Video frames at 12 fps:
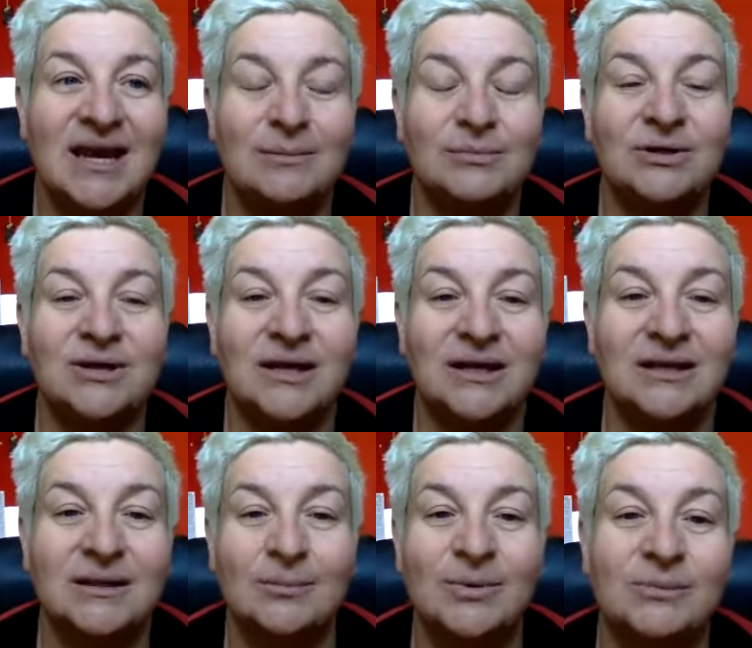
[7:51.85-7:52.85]
am looking a
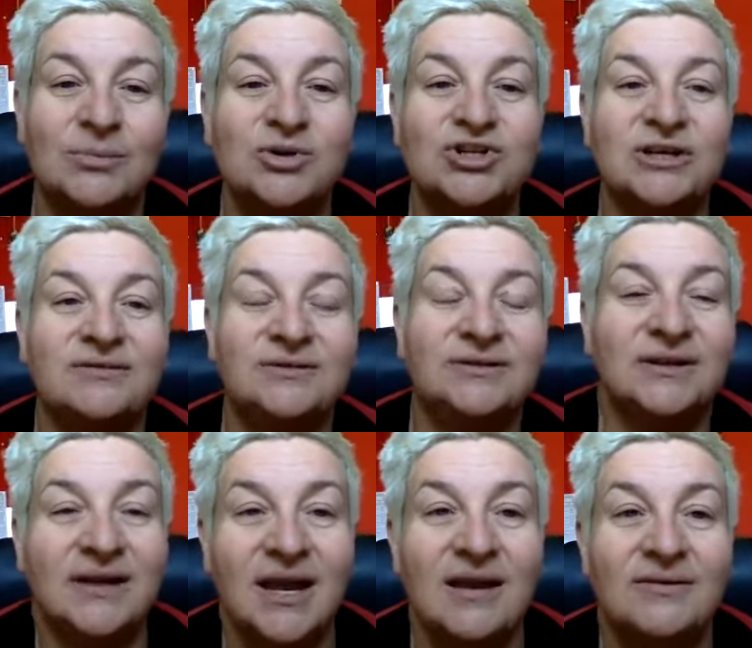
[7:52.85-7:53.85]
little bit more cheerful than
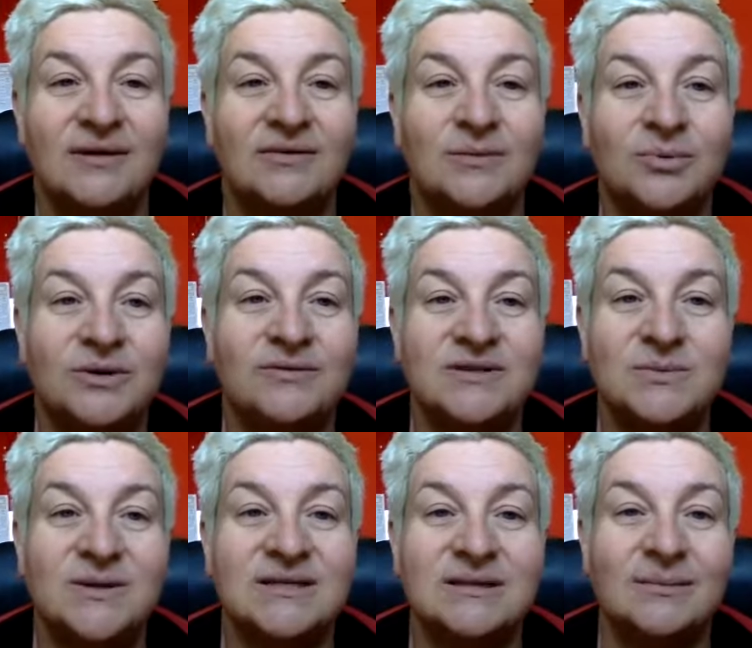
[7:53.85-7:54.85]
I have over the previous
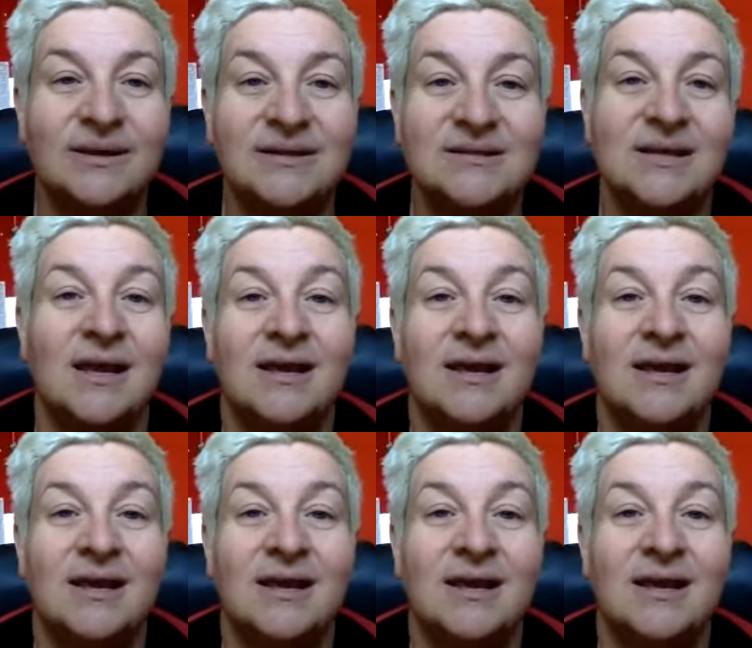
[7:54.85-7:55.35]
weeks and months.